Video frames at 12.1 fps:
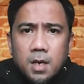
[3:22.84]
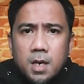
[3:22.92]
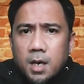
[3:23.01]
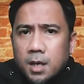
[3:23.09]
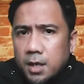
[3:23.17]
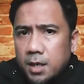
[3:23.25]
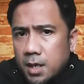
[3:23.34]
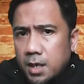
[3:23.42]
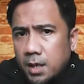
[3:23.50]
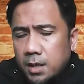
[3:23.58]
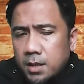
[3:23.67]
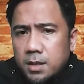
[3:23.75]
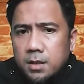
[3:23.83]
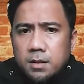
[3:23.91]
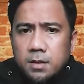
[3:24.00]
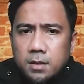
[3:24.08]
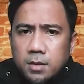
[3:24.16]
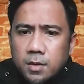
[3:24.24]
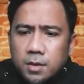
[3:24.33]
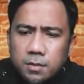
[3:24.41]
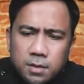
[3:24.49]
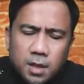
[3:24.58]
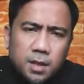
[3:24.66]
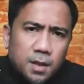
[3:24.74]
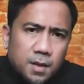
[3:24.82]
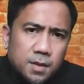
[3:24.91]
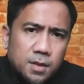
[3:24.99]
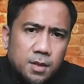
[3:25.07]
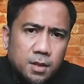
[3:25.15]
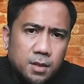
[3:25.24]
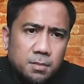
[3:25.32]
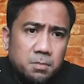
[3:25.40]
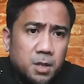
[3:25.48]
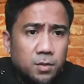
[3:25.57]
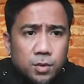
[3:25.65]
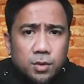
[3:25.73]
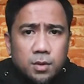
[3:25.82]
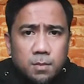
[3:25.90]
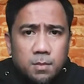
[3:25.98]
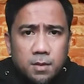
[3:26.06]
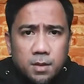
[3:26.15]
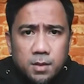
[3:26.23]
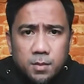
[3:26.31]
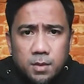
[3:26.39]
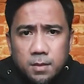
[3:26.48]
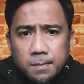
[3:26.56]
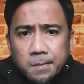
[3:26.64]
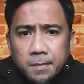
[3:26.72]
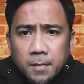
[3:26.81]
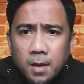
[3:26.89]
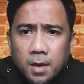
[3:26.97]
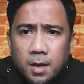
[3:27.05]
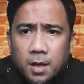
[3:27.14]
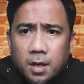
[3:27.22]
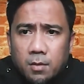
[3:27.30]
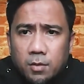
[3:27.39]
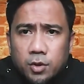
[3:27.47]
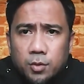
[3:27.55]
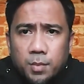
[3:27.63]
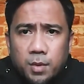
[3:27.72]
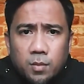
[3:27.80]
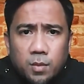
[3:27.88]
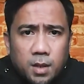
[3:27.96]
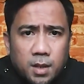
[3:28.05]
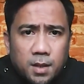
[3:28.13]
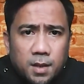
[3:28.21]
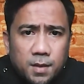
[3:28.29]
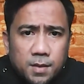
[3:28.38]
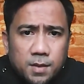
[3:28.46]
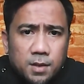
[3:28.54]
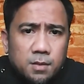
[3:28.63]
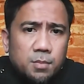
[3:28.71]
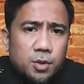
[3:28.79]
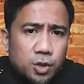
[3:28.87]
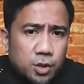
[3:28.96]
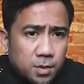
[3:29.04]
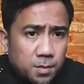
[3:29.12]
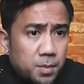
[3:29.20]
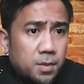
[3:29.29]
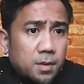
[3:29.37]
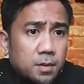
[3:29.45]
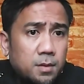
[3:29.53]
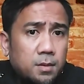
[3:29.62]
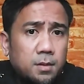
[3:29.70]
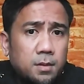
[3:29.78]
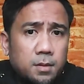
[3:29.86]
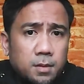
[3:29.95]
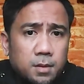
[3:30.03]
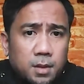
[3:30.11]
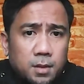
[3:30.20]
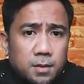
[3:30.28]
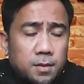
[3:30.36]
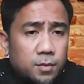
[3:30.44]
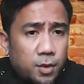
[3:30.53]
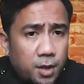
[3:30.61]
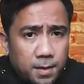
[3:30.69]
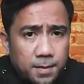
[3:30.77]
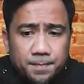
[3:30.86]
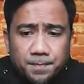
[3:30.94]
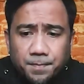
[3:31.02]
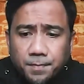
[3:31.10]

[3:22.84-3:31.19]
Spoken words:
Knight e8, going to knight d6. Not too sure about this one. Here to b1, knight d6, bishop d3.